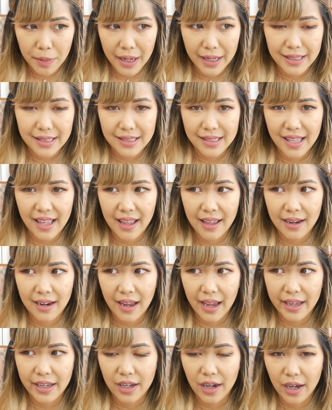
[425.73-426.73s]
but
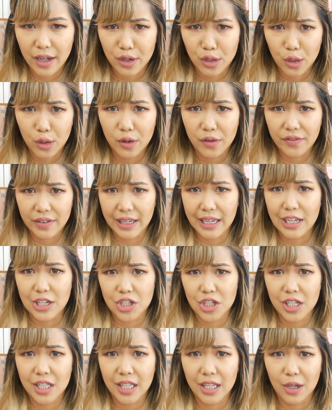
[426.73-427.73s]
then I got a
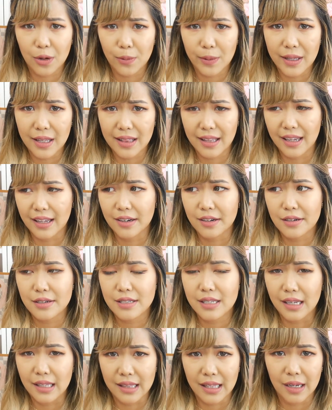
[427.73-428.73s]
notification like a week later
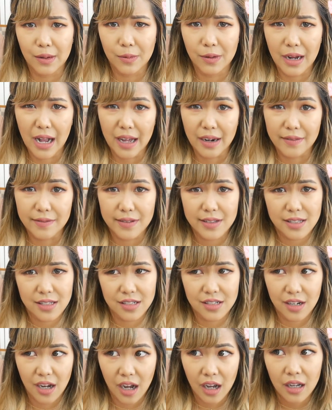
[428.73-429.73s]
saying they were out of
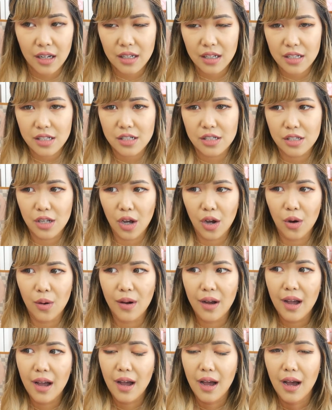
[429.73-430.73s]
stock. So